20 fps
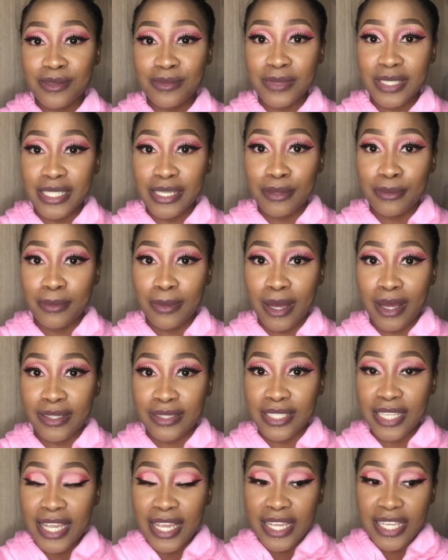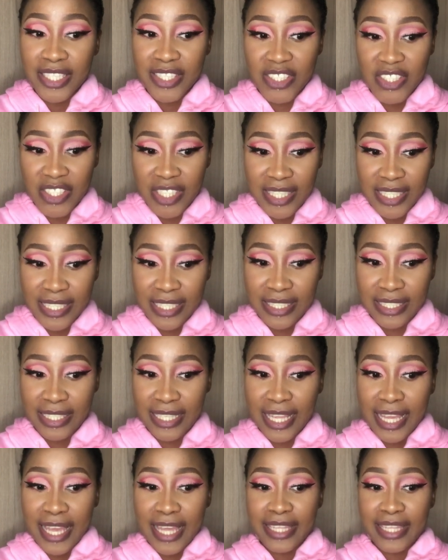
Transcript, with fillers: me about Shein,